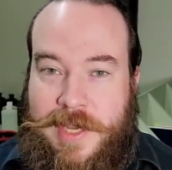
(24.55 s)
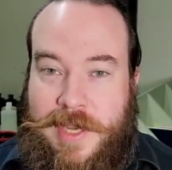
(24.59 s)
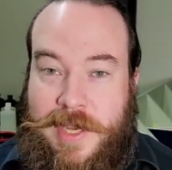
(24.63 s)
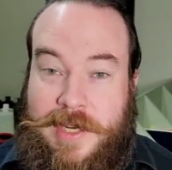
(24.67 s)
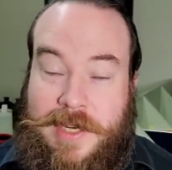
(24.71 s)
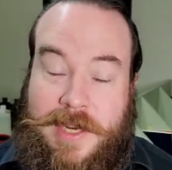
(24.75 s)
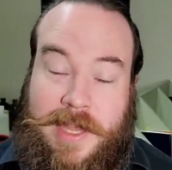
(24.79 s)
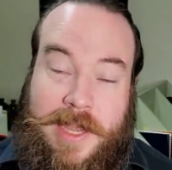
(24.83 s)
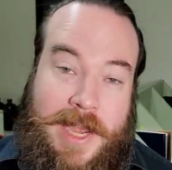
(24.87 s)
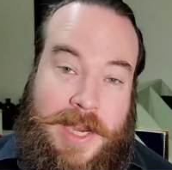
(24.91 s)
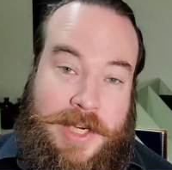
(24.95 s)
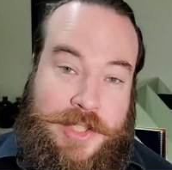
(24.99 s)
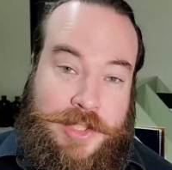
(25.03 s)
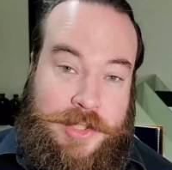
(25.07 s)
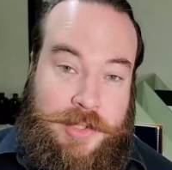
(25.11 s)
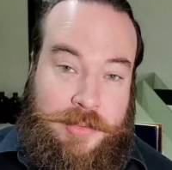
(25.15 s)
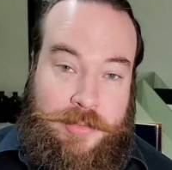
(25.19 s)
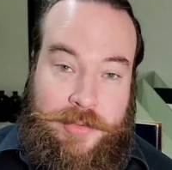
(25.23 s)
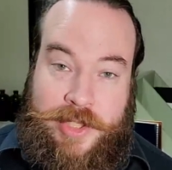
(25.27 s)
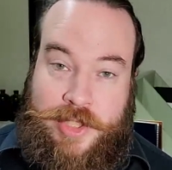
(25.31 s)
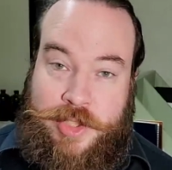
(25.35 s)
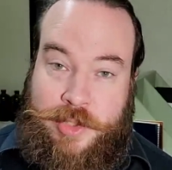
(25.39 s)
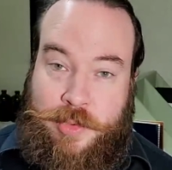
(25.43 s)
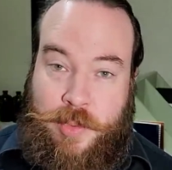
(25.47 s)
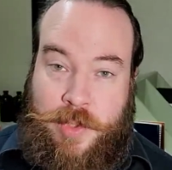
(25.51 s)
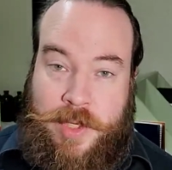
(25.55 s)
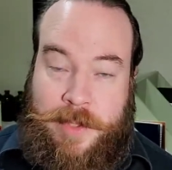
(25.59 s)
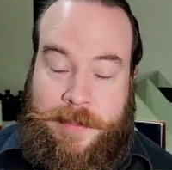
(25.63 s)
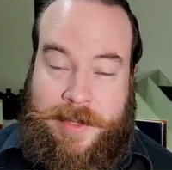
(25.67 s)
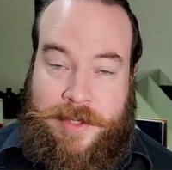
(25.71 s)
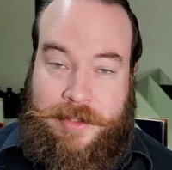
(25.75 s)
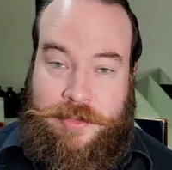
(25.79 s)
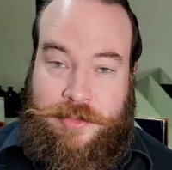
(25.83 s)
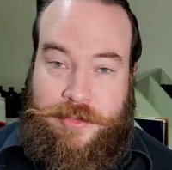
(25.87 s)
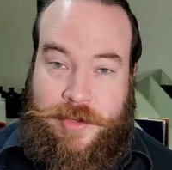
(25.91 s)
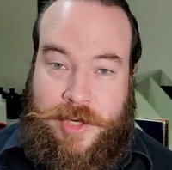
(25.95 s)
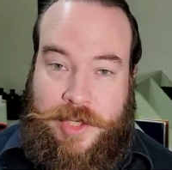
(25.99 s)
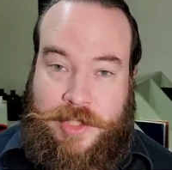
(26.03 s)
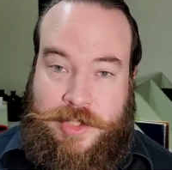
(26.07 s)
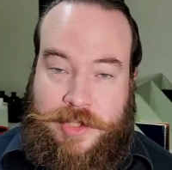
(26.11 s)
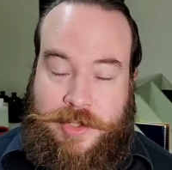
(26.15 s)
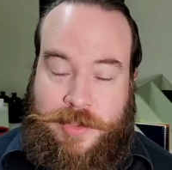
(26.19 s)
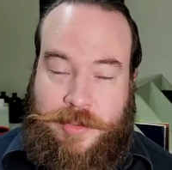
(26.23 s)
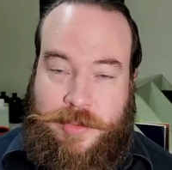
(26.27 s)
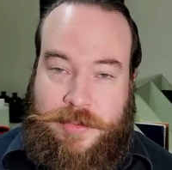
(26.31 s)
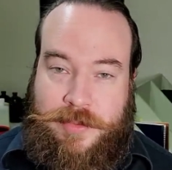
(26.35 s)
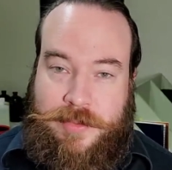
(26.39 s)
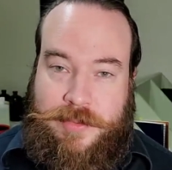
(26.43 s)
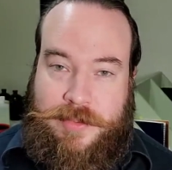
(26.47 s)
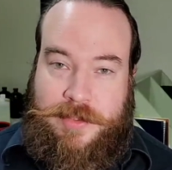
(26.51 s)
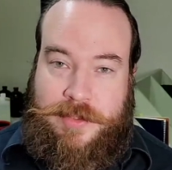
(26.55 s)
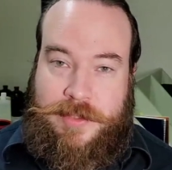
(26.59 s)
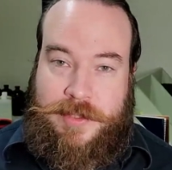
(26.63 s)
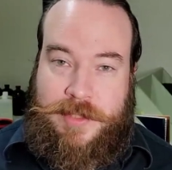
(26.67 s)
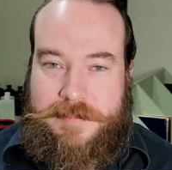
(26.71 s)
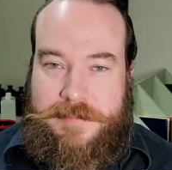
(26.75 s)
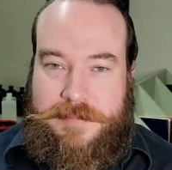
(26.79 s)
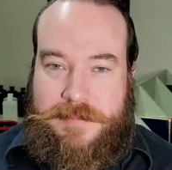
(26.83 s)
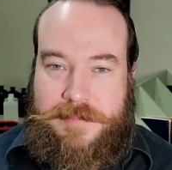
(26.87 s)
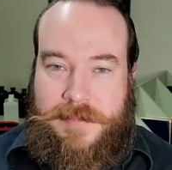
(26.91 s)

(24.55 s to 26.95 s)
and I actually reached one of my stretch goals.